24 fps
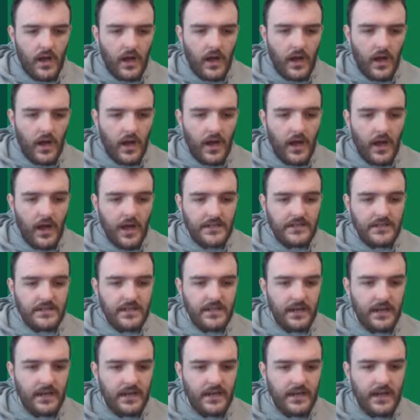I
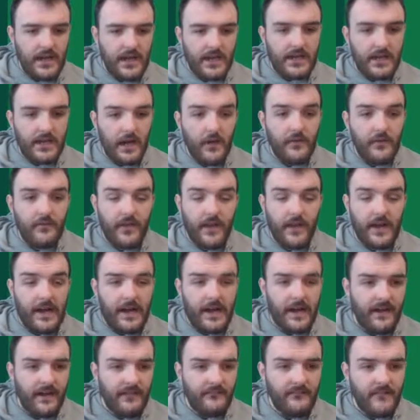say, yeah, go for
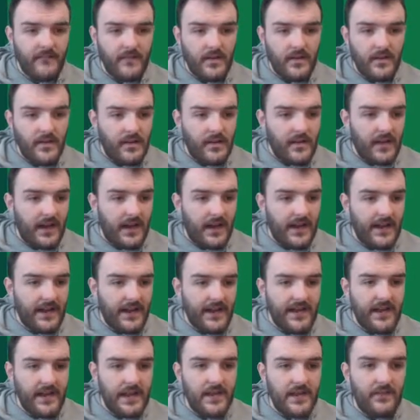that. And
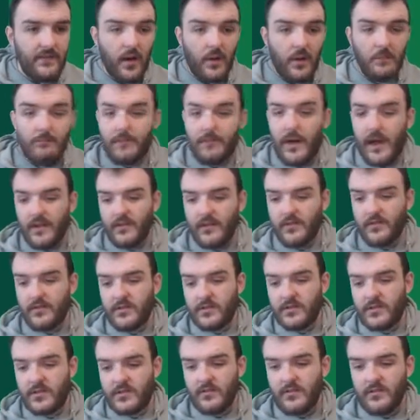then leave it on
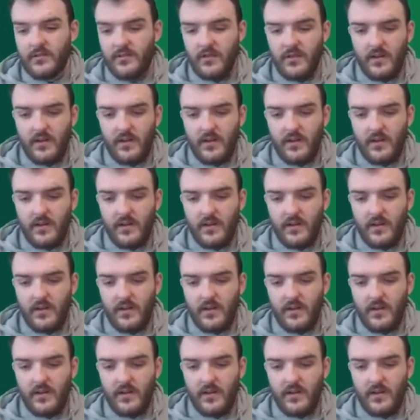balanced.